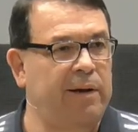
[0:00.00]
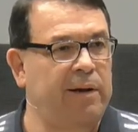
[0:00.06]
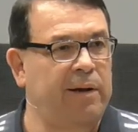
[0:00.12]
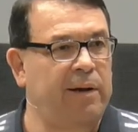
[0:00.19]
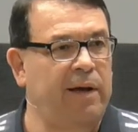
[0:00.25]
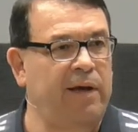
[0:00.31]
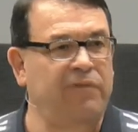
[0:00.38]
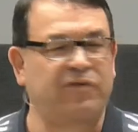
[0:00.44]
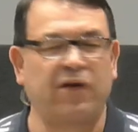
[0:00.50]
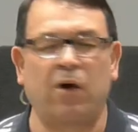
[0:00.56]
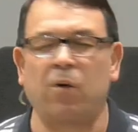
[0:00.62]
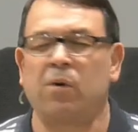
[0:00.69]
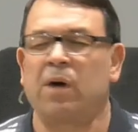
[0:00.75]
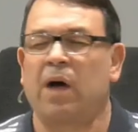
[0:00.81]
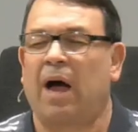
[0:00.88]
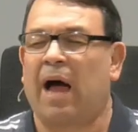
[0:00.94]
And so
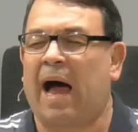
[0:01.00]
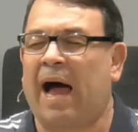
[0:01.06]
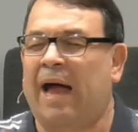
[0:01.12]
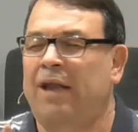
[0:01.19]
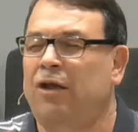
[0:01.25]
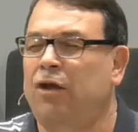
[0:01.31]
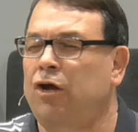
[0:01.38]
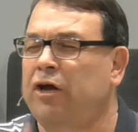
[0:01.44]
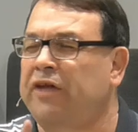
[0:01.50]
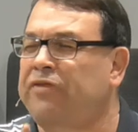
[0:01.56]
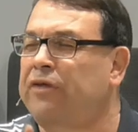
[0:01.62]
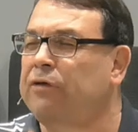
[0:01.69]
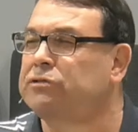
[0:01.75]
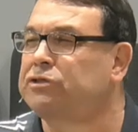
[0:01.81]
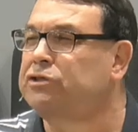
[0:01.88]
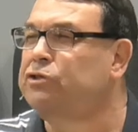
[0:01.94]
I look at
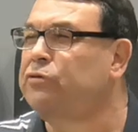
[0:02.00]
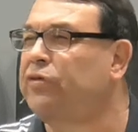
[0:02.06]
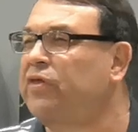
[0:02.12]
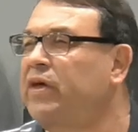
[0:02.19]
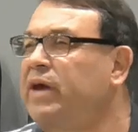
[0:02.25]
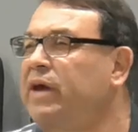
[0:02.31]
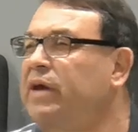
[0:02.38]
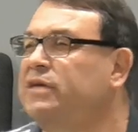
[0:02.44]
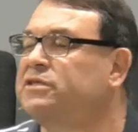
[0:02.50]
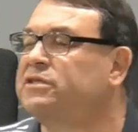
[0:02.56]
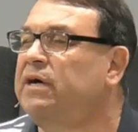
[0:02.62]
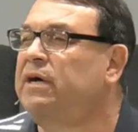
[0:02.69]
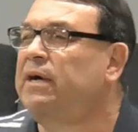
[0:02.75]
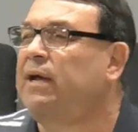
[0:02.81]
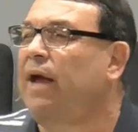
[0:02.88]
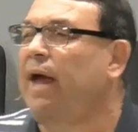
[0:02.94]
those two things,
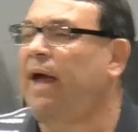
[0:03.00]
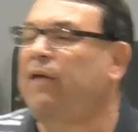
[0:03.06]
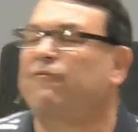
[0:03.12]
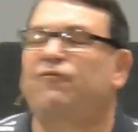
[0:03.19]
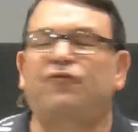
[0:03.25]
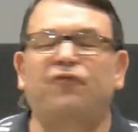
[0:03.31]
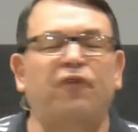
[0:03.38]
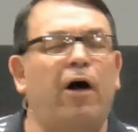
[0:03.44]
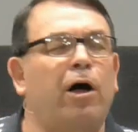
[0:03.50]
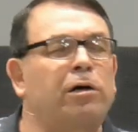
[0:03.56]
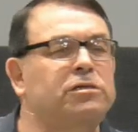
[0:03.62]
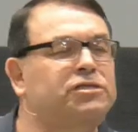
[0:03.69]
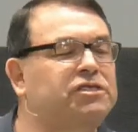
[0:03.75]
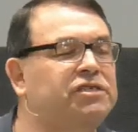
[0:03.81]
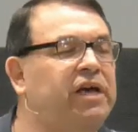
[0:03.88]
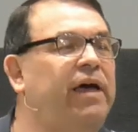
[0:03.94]
and
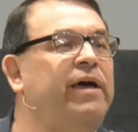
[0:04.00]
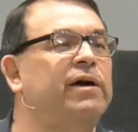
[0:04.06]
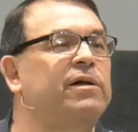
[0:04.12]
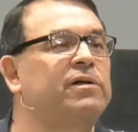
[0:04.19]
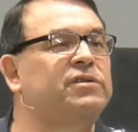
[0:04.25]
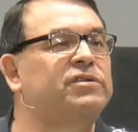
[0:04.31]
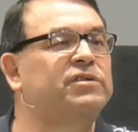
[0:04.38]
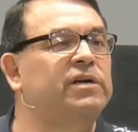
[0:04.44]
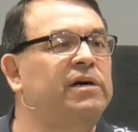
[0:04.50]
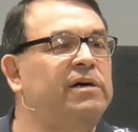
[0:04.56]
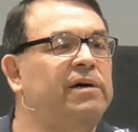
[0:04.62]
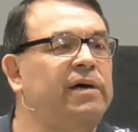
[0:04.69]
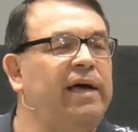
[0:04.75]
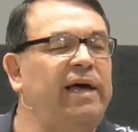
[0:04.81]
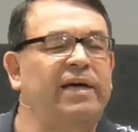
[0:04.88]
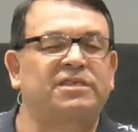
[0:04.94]
false guilt
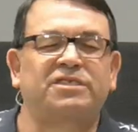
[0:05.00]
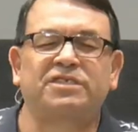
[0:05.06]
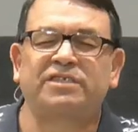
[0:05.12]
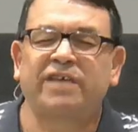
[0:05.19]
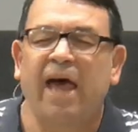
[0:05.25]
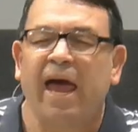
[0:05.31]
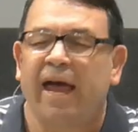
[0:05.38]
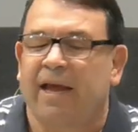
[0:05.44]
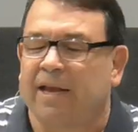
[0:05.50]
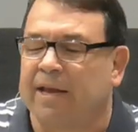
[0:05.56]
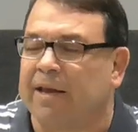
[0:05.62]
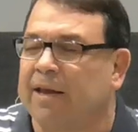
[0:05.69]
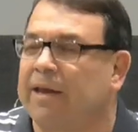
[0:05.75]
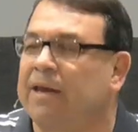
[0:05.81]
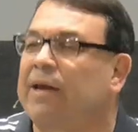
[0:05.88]
is Satan